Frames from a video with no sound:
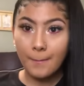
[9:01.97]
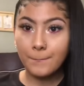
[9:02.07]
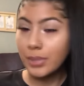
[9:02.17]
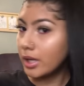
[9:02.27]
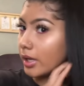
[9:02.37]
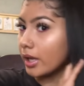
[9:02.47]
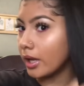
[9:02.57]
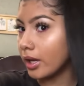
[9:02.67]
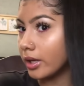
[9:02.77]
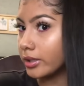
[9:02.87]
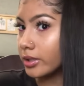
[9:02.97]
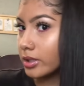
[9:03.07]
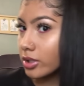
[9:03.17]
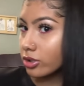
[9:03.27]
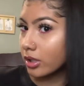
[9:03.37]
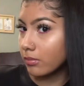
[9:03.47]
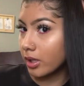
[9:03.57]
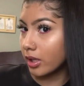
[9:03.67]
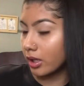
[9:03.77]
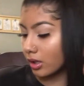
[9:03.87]
But yeah, I just strained
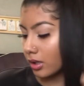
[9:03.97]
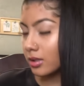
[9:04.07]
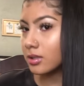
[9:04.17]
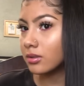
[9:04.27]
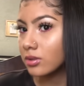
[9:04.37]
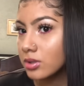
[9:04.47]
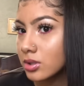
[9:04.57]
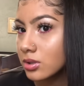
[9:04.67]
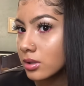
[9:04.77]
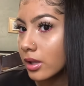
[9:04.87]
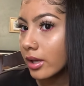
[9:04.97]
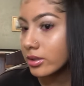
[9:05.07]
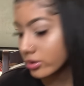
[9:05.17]
my hair. It doesn't look that